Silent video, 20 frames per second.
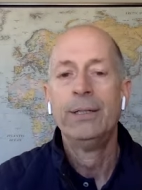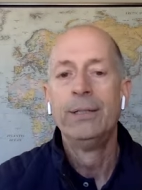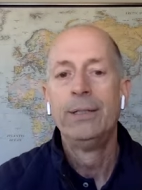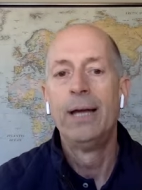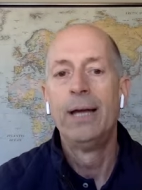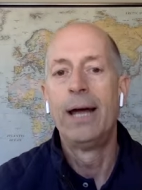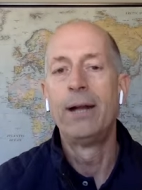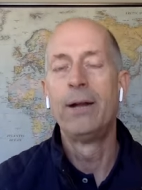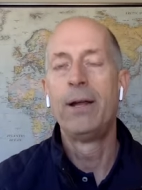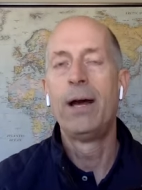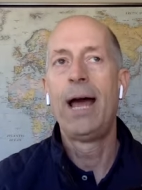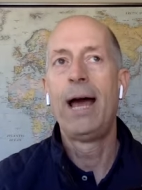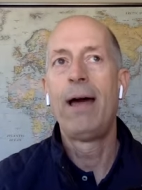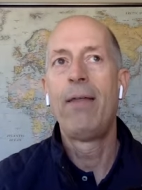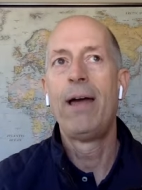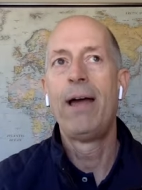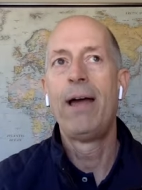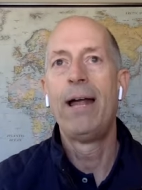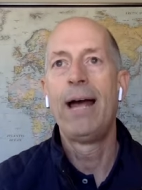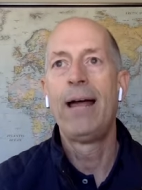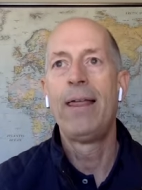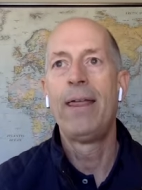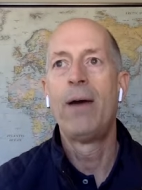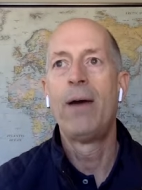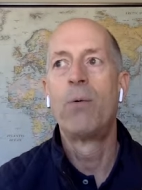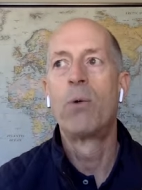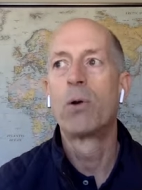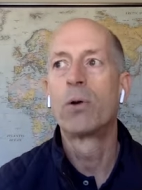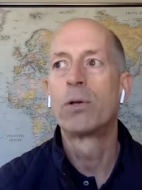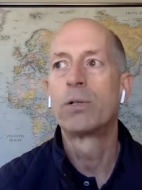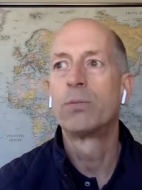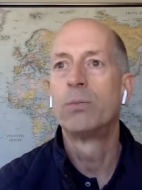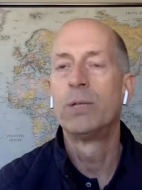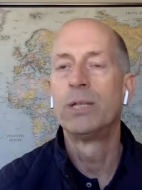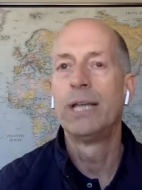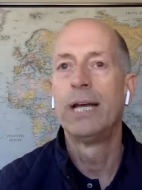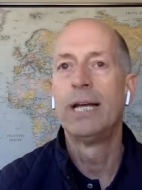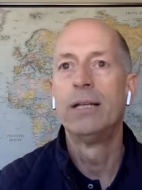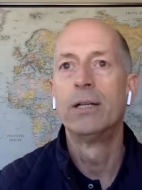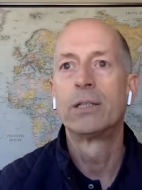I don't know how that, how that works, what
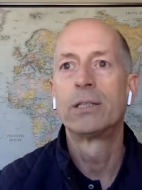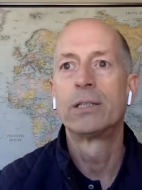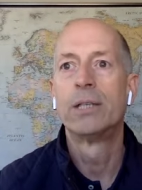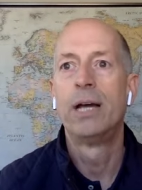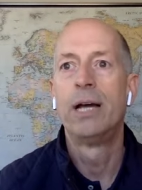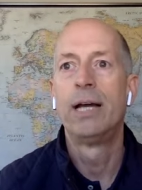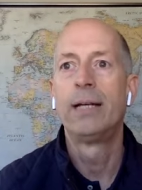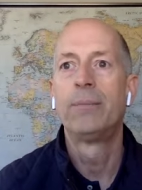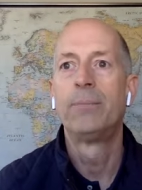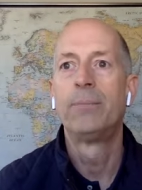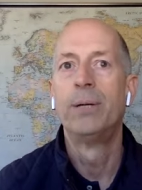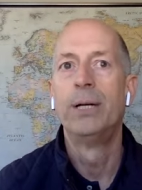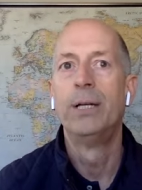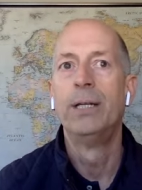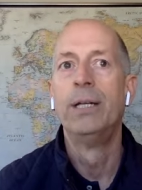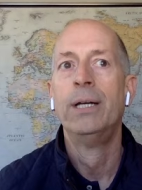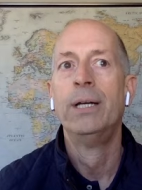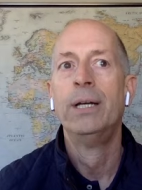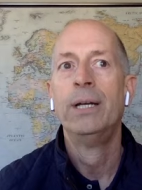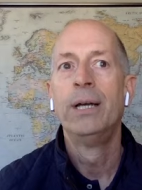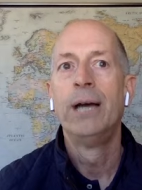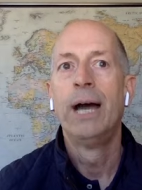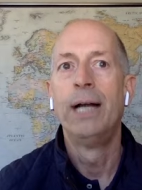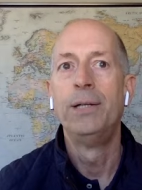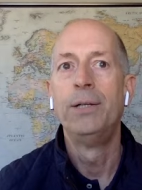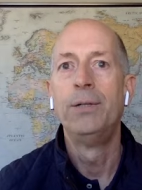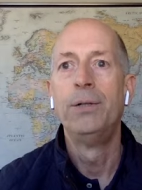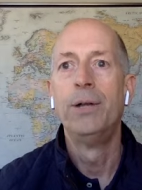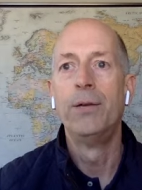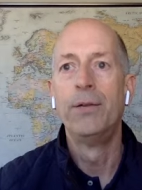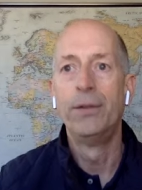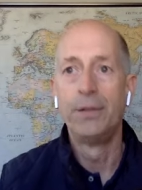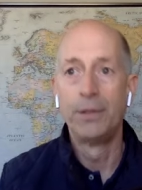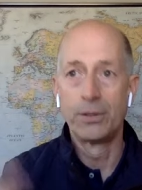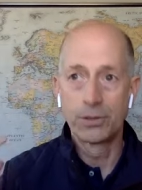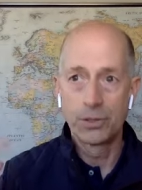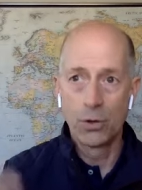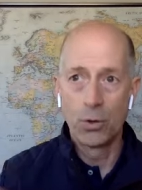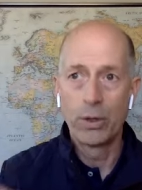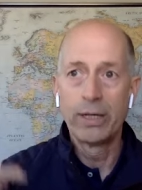that looks like, but I do know that
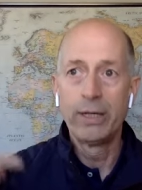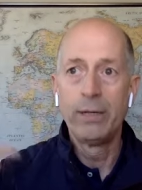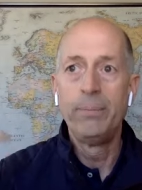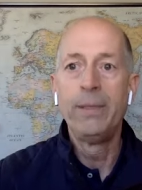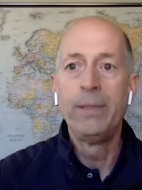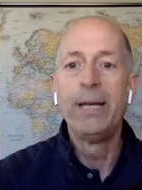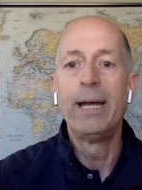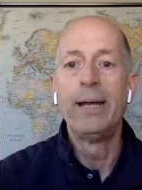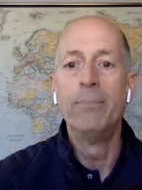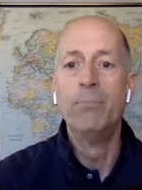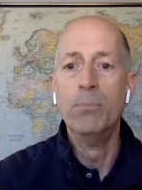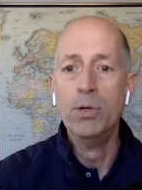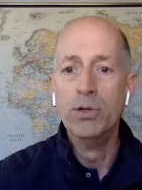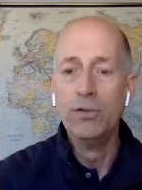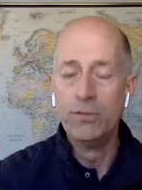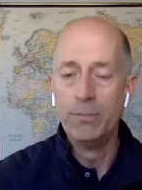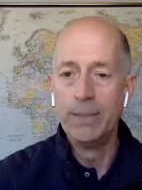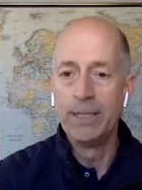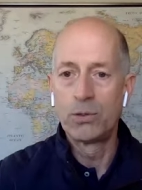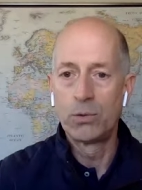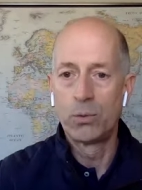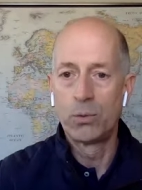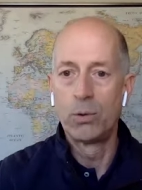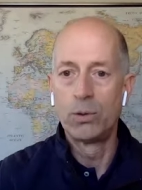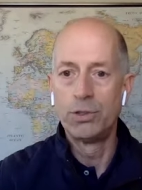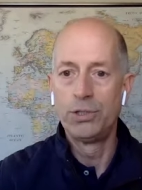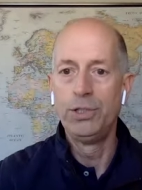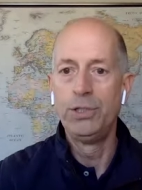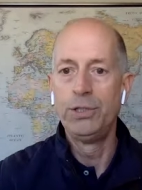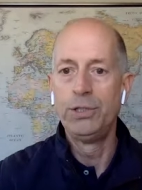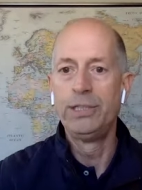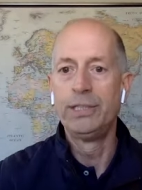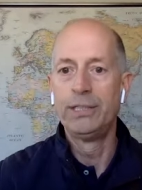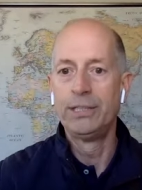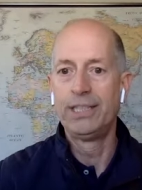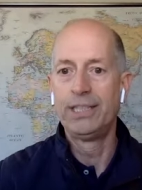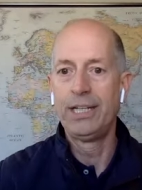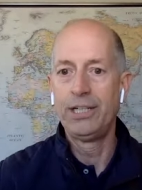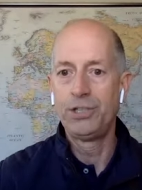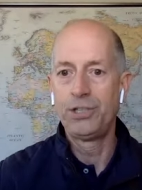there's going to be a movement towards
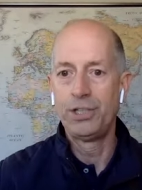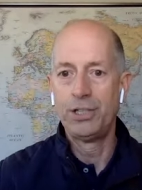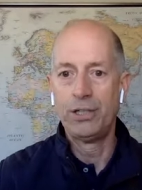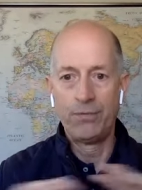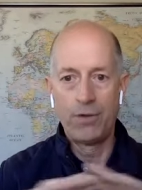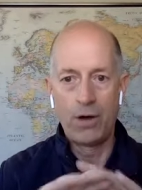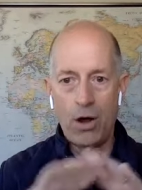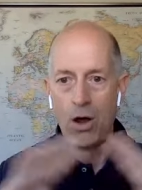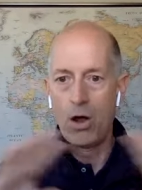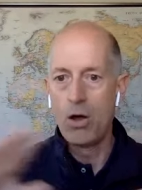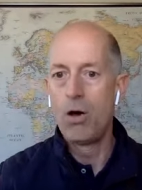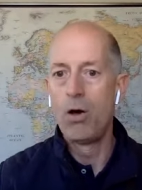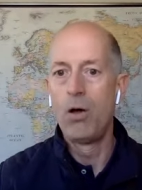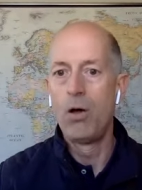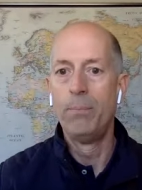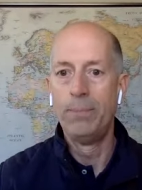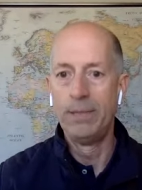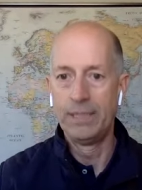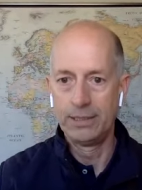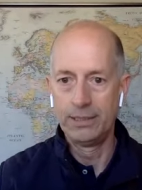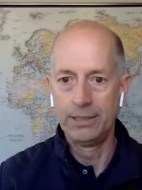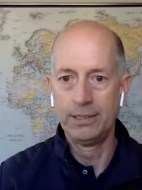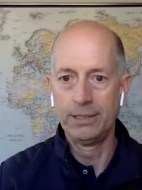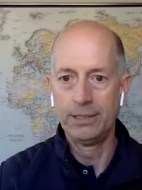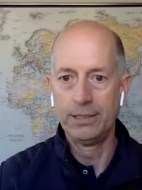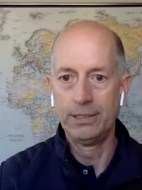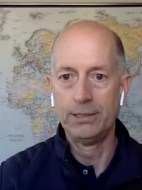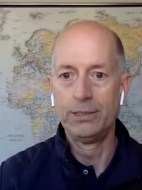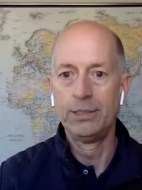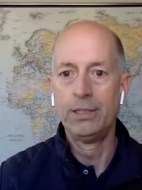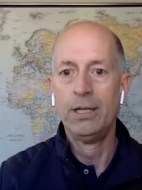unionization of all businesses